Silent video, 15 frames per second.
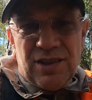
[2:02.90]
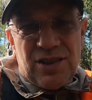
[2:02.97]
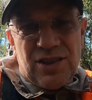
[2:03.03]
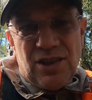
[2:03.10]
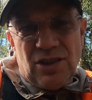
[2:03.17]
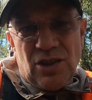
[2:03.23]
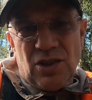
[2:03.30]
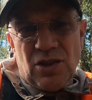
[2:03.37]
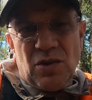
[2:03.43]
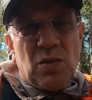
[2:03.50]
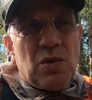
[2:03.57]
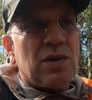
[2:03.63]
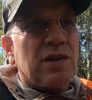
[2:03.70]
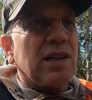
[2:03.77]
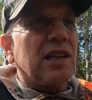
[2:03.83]
in such a
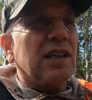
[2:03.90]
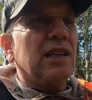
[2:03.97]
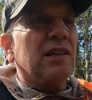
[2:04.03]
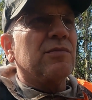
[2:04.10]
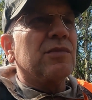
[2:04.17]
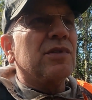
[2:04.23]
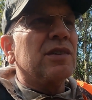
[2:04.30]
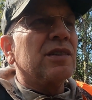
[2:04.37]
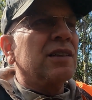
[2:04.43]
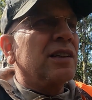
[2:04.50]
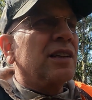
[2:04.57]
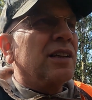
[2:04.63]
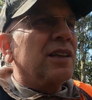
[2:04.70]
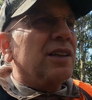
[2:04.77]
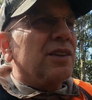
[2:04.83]
short time.
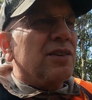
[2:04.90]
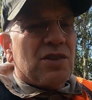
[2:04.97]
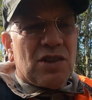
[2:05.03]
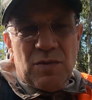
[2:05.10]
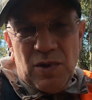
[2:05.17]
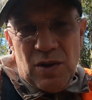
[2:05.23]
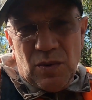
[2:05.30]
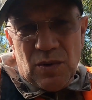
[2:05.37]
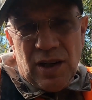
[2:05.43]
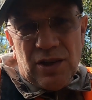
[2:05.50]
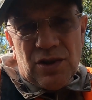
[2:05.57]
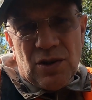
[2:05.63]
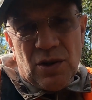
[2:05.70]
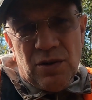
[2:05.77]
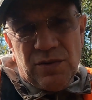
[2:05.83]
Used to be when I
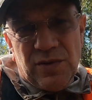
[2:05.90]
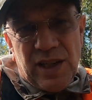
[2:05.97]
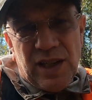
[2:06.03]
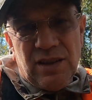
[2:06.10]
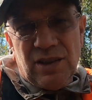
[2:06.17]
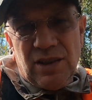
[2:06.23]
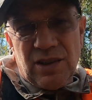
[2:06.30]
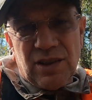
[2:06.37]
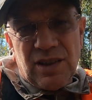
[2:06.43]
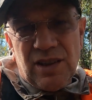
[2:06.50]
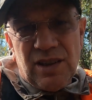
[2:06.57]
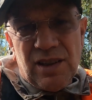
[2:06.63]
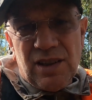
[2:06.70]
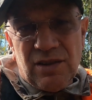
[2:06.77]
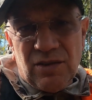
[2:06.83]
drove down here
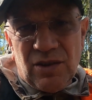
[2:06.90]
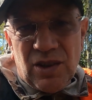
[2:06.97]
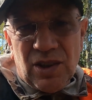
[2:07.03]
and